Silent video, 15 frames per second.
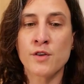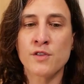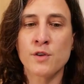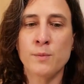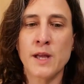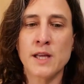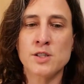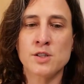of
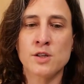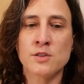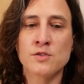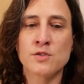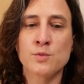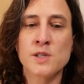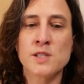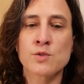the
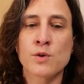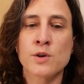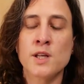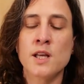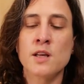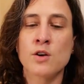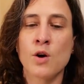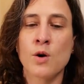patients with
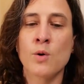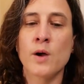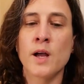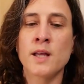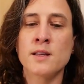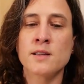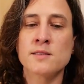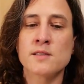chronic CO
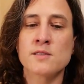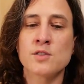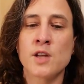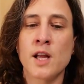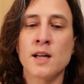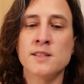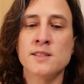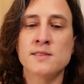and
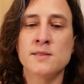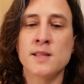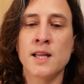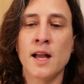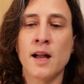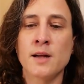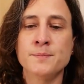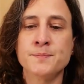exertional
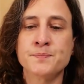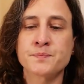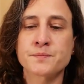dyspnea.